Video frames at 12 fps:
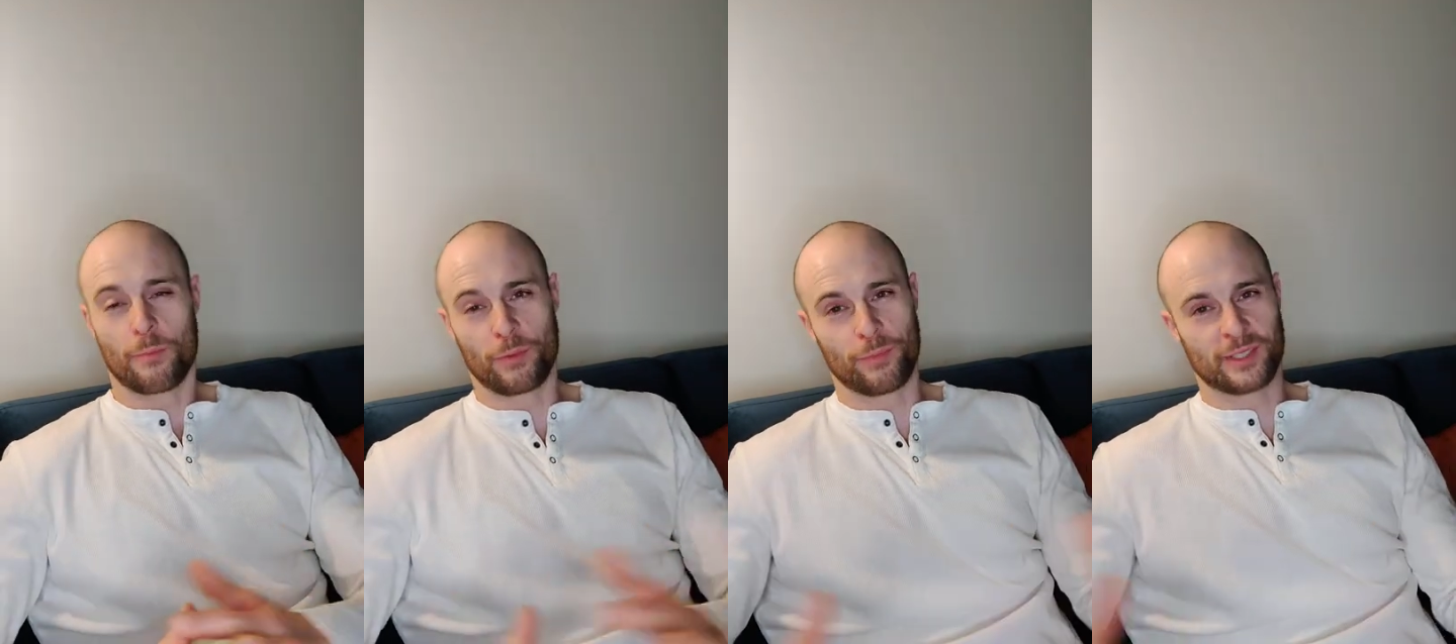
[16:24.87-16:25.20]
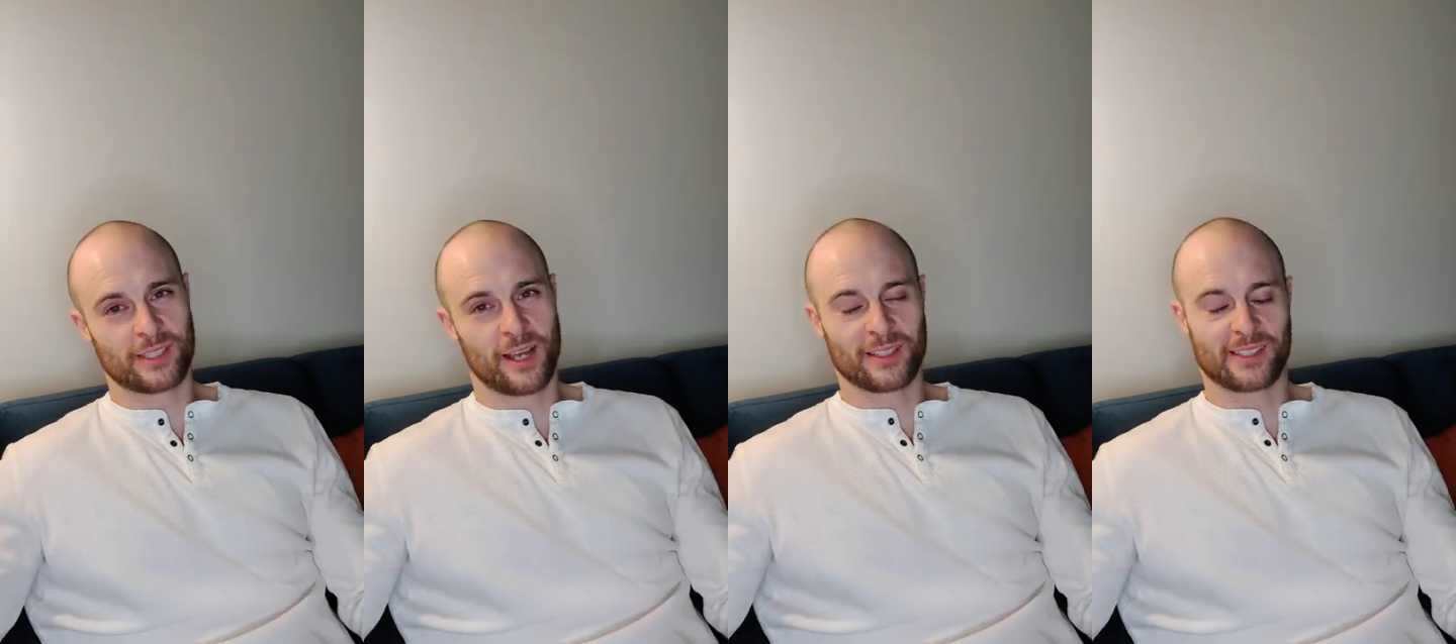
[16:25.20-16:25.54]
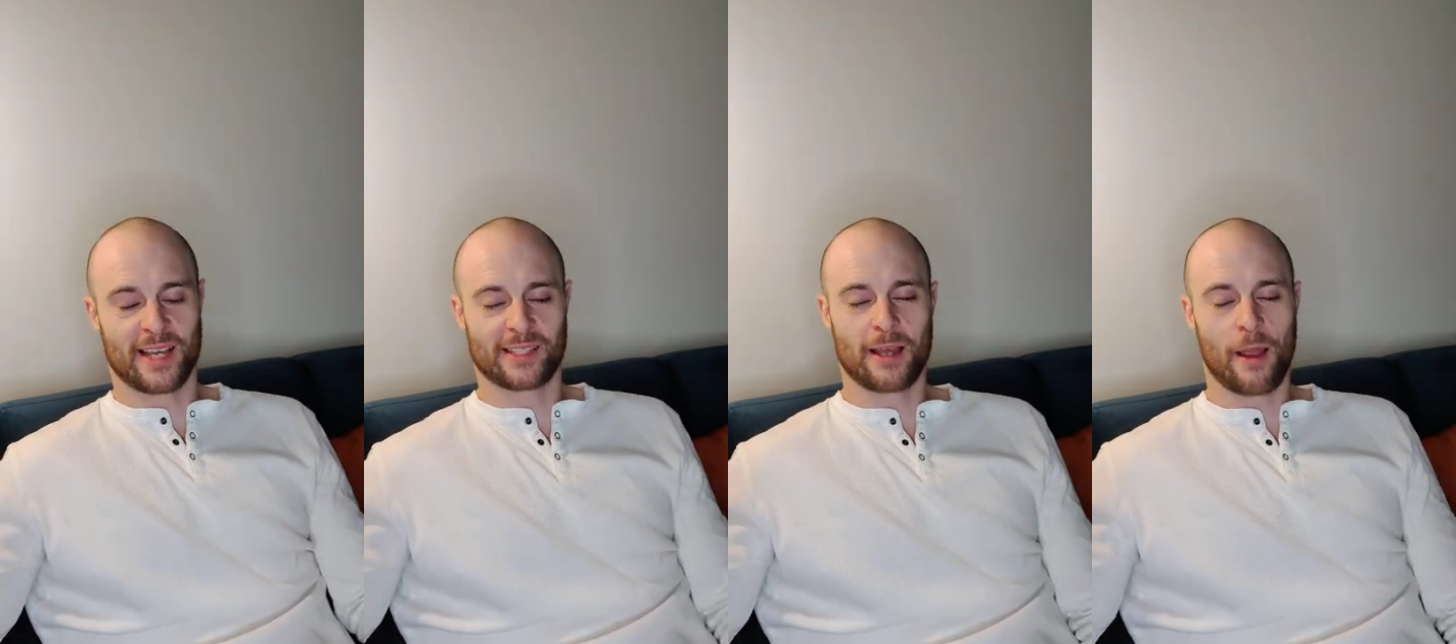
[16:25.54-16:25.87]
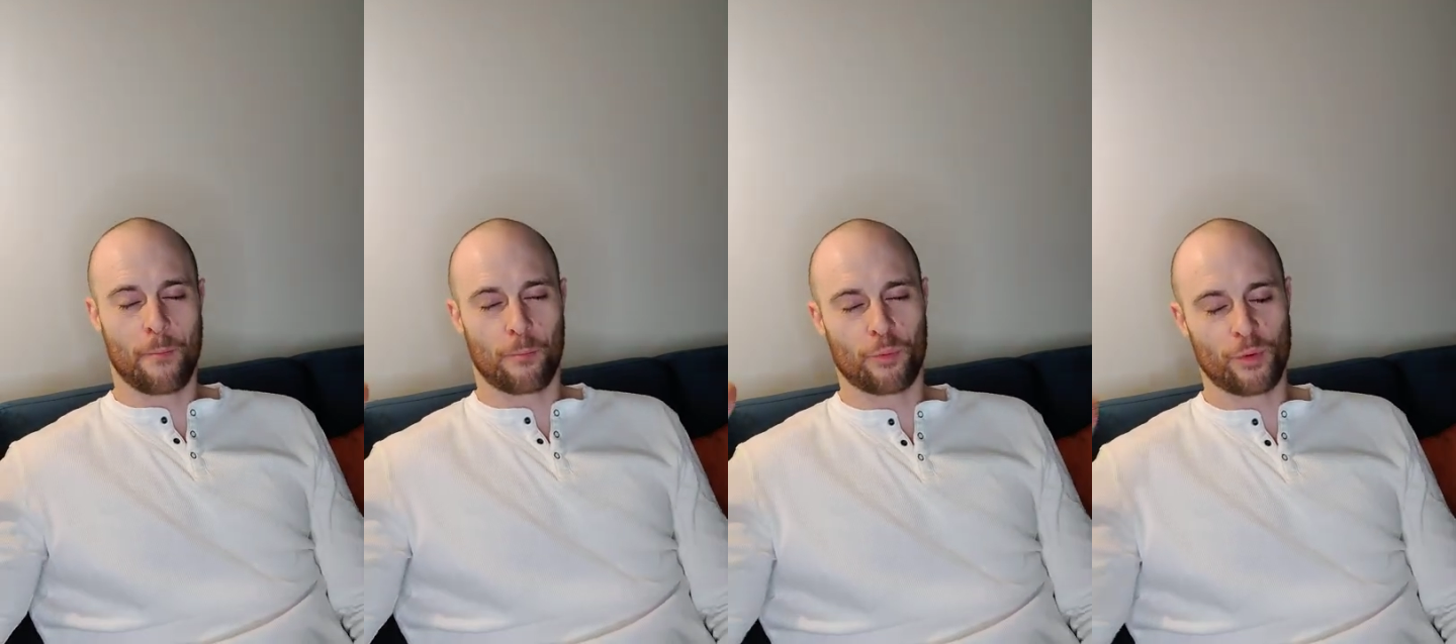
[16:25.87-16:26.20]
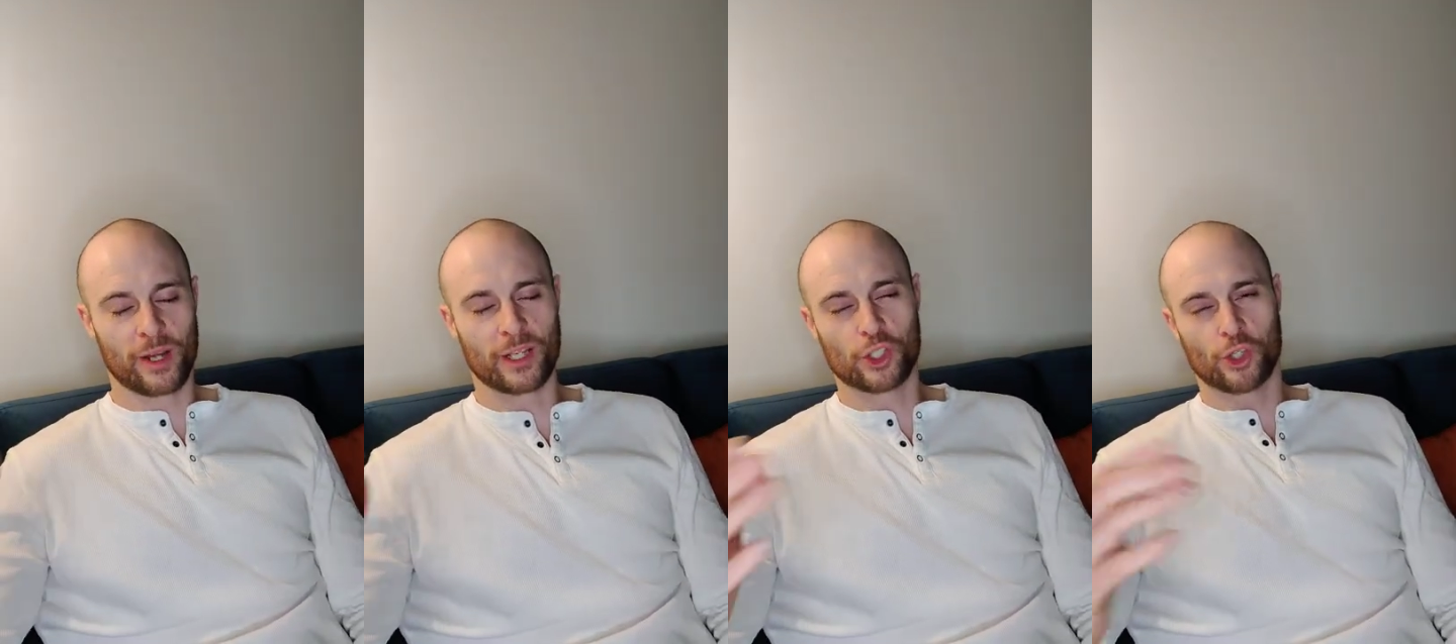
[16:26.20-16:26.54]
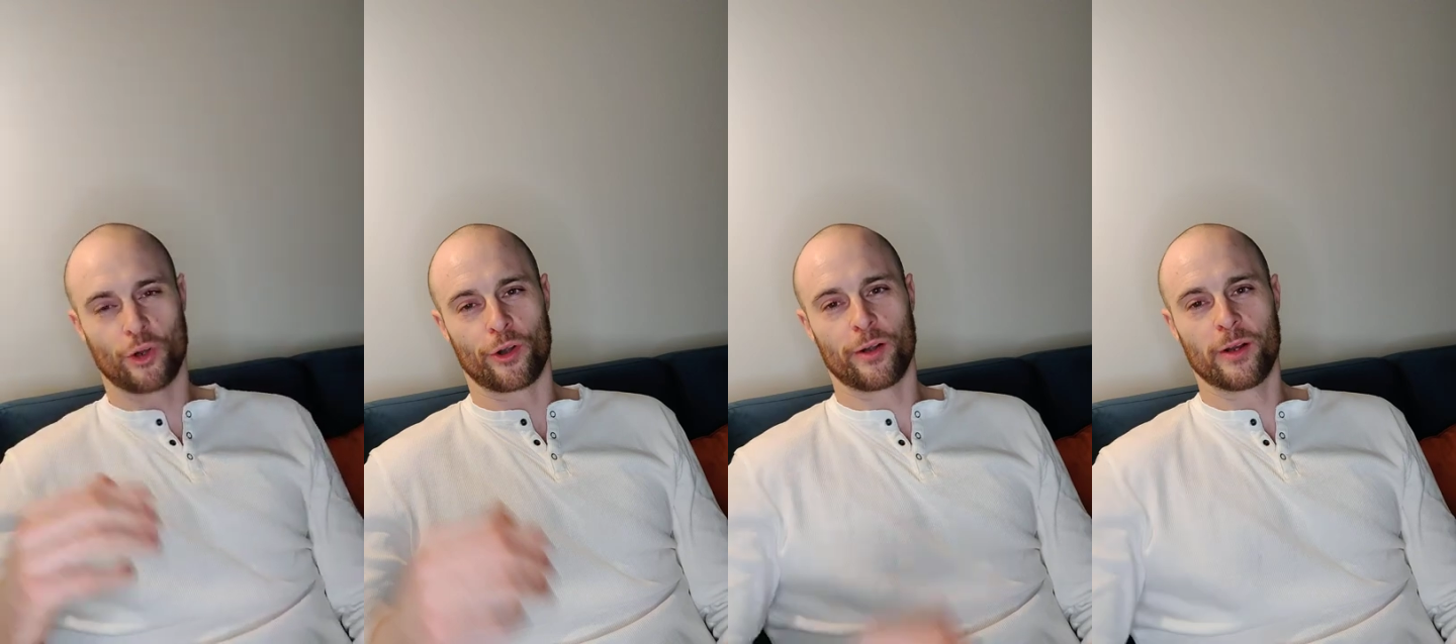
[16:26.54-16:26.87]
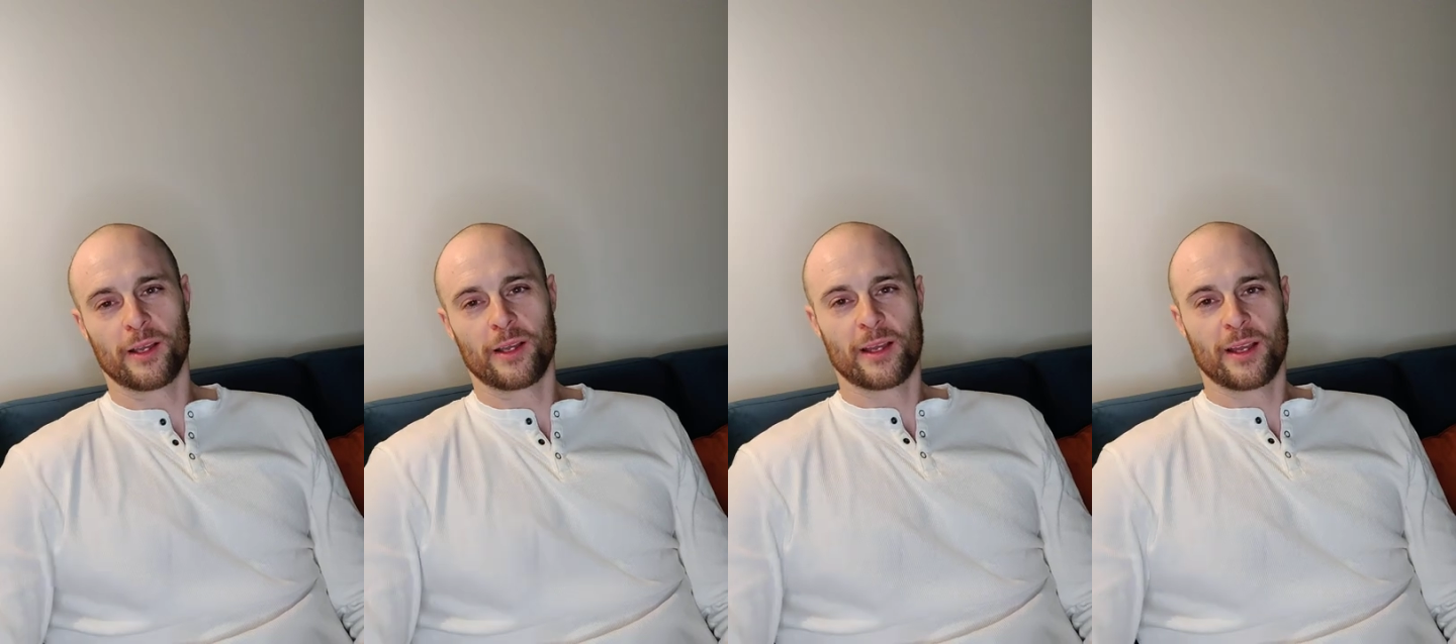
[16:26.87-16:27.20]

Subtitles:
But besides that, I'm pretty sure